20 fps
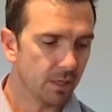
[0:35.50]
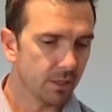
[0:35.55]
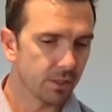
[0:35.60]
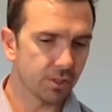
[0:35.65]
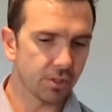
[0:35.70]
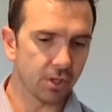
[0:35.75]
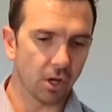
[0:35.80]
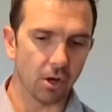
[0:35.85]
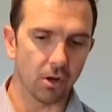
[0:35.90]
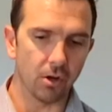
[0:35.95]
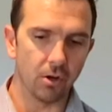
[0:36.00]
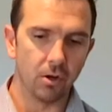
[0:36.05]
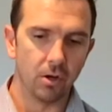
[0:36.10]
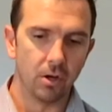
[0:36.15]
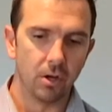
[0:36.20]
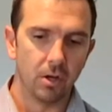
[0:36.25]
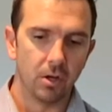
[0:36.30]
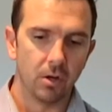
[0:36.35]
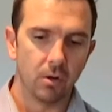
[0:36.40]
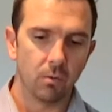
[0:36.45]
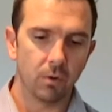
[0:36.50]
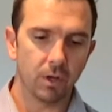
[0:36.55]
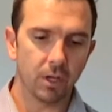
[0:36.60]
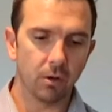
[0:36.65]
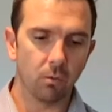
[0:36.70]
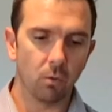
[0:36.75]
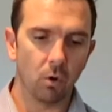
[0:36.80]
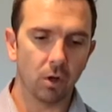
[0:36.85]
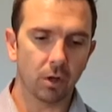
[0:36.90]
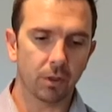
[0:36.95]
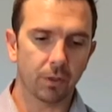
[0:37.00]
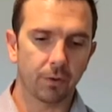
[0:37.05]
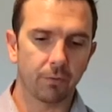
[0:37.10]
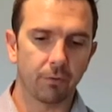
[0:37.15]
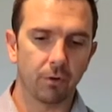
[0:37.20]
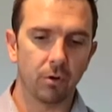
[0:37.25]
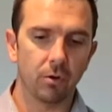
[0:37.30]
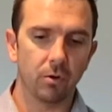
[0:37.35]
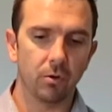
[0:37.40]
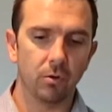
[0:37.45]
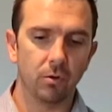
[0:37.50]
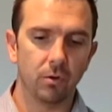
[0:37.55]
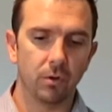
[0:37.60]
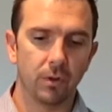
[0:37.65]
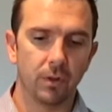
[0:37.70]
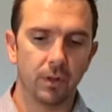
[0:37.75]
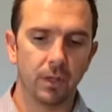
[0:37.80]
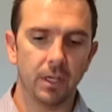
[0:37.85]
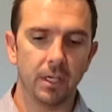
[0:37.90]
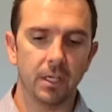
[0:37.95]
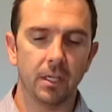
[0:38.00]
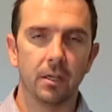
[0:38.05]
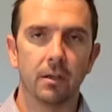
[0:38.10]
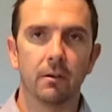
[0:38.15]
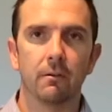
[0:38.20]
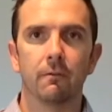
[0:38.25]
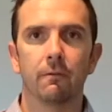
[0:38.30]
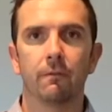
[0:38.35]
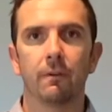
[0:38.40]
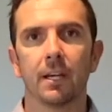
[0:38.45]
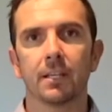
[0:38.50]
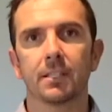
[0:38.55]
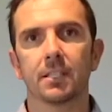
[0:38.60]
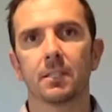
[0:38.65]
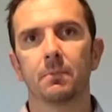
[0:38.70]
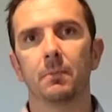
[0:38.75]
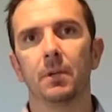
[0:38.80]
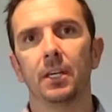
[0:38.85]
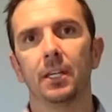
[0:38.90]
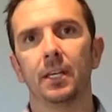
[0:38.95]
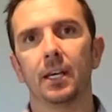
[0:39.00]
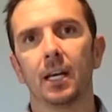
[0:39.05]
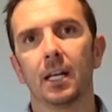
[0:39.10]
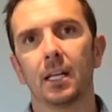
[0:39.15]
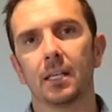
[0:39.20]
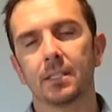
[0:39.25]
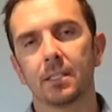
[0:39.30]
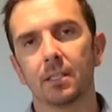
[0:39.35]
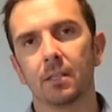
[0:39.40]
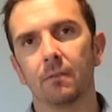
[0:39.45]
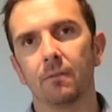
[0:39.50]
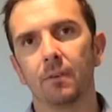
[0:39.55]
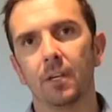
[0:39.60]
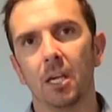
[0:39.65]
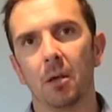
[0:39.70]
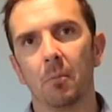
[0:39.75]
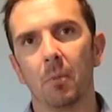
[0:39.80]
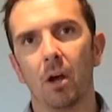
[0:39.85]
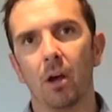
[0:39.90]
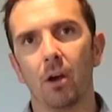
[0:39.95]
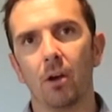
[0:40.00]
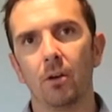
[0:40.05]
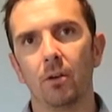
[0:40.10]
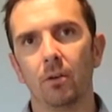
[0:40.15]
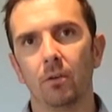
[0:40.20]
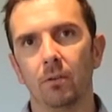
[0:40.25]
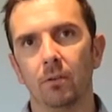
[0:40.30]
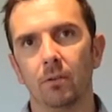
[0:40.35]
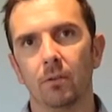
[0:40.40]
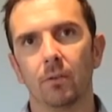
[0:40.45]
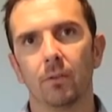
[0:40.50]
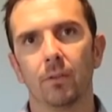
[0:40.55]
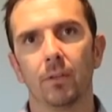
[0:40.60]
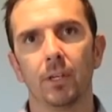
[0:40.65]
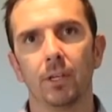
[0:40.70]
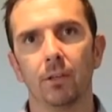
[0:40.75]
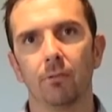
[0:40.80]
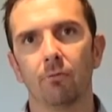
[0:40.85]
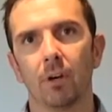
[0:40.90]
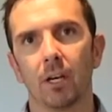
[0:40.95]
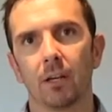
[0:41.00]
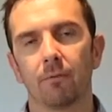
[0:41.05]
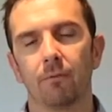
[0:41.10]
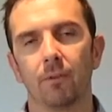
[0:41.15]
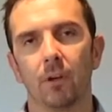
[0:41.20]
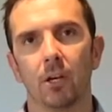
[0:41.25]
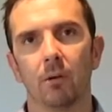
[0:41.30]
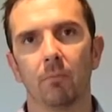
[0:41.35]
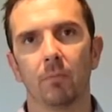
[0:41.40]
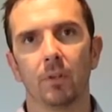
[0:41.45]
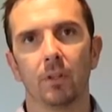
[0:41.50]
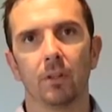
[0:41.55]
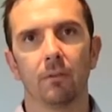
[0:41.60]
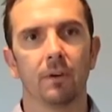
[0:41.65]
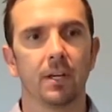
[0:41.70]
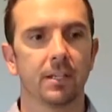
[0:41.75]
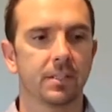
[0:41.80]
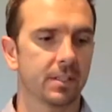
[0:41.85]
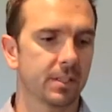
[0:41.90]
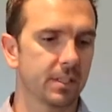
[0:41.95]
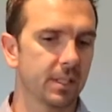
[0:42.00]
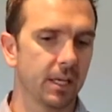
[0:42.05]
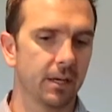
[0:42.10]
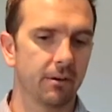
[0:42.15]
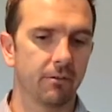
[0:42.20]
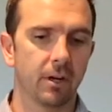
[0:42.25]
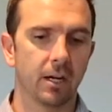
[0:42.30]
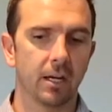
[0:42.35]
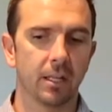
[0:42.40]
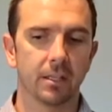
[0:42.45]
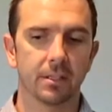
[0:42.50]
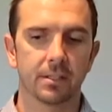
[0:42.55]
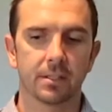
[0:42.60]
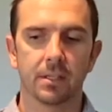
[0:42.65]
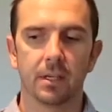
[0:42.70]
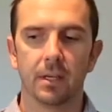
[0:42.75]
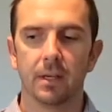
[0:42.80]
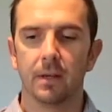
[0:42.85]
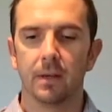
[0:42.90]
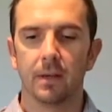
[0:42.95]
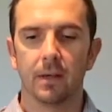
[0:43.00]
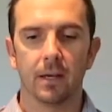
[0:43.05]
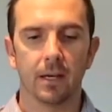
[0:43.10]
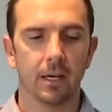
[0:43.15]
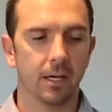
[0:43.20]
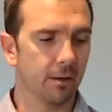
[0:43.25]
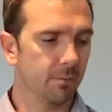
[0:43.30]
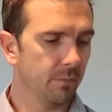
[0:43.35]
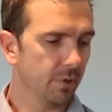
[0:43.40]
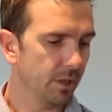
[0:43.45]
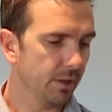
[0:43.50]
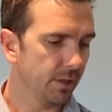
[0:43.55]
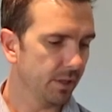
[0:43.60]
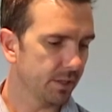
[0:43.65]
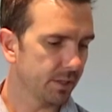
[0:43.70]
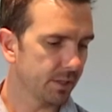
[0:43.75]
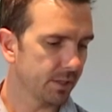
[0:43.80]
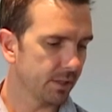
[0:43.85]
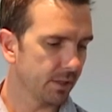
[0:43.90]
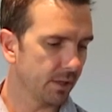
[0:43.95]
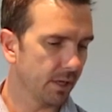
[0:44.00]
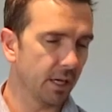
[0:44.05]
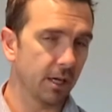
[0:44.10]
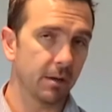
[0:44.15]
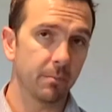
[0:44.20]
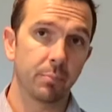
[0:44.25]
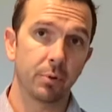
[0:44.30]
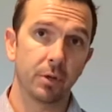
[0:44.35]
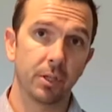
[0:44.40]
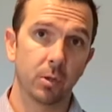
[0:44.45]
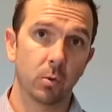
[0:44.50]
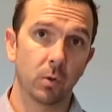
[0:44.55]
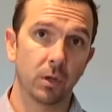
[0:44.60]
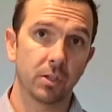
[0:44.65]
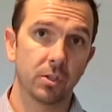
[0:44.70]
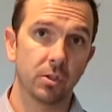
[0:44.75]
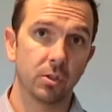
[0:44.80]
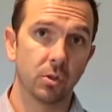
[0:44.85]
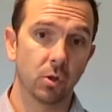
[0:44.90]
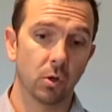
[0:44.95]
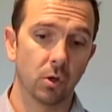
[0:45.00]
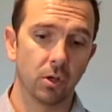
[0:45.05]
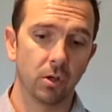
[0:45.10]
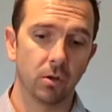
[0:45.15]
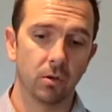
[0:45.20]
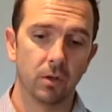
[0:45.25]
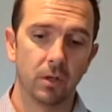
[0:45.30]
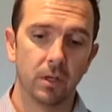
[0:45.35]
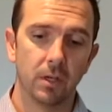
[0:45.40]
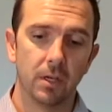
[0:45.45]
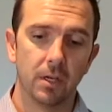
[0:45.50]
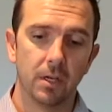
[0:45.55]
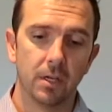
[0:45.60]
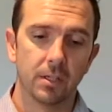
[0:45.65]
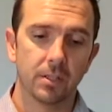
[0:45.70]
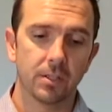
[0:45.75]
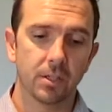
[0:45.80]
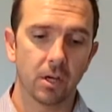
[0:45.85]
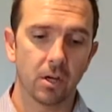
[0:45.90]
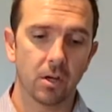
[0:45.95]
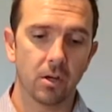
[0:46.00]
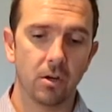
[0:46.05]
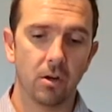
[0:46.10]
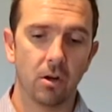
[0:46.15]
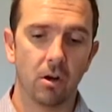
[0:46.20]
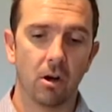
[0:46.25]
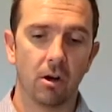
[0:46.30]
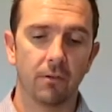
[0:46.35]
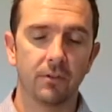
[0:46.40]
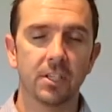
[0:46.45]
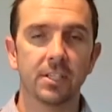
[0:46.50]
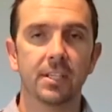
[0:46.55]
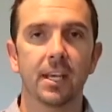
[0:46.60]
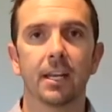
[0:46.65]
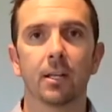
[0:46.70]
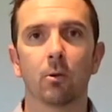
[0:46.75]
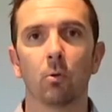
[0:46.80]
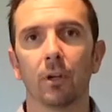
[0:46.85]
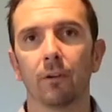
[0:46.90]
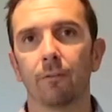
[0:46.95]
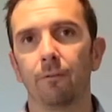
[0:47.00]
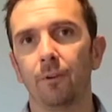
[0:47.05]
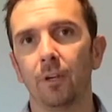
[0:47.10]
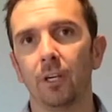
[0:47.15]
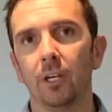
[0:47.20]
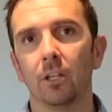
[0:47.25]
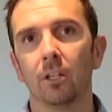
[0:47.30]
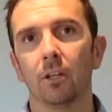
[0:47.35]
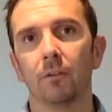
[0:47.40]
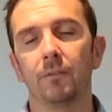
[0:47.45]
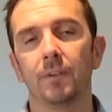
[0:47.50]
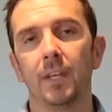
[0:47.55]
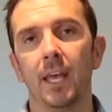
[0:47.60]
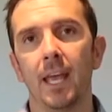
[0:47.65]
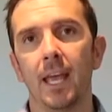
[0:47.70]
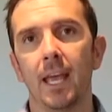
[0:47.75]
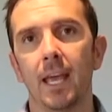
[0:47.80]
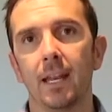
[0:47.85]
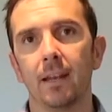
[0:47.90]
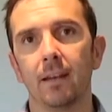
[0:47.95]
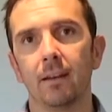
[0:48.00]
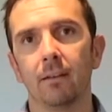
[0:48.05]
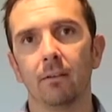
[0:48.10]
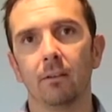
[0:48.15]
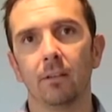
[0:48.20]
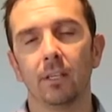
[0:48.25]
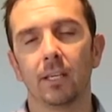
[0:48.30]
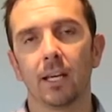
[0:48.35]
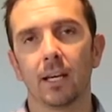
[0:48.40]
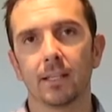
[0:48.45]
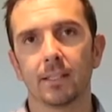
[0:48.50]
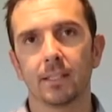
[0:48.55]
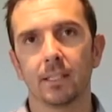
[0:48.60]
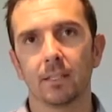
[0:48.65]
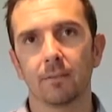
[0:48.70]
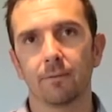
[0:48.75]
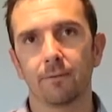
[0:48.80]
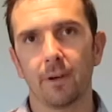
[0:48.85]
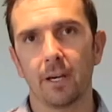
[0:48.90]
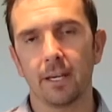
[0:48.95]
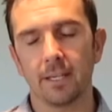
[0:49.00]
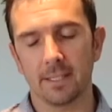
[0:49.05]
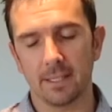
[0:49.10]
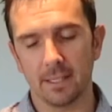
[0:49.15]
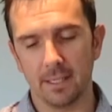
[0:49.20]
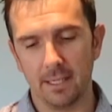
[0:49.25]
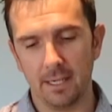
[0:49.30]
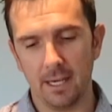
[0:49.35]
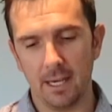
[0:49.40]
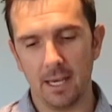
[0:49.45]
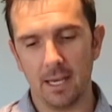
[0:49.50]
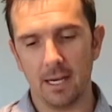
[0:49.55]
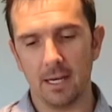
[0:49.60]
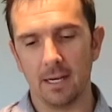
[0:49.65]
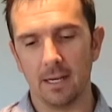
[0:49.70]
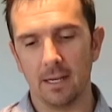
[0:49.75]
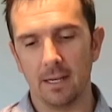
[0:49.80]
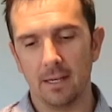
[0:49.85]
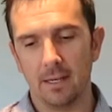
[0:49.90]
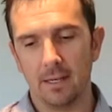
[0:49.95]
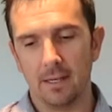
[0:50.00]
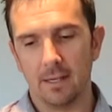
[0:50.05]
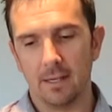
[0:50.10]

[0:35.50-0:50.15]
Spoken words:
So we're going to work through the vastus medialis and the VMO, the rec fem and the vastus lateralis in this pretty quick tutorial. So I've just had a quick feel of Dan. You can't see his face again.